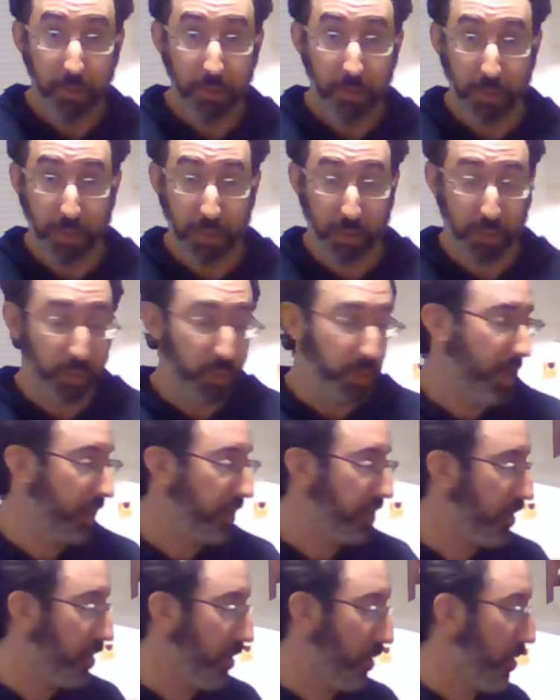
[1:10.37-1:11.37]
which is what
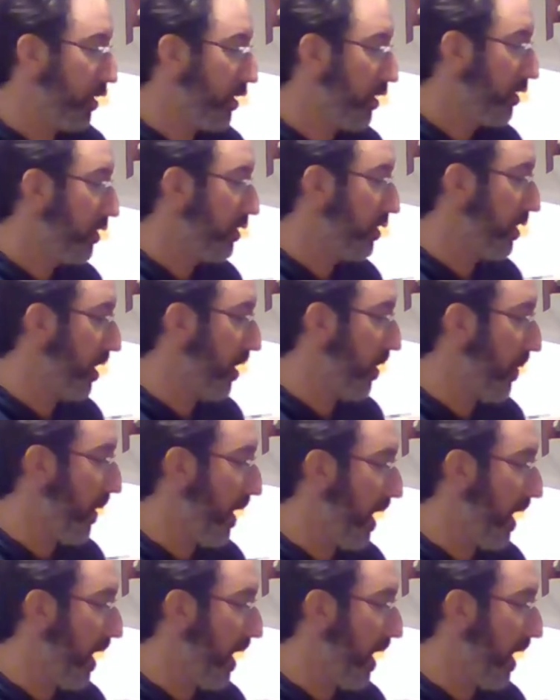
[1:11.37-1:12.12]
I do. So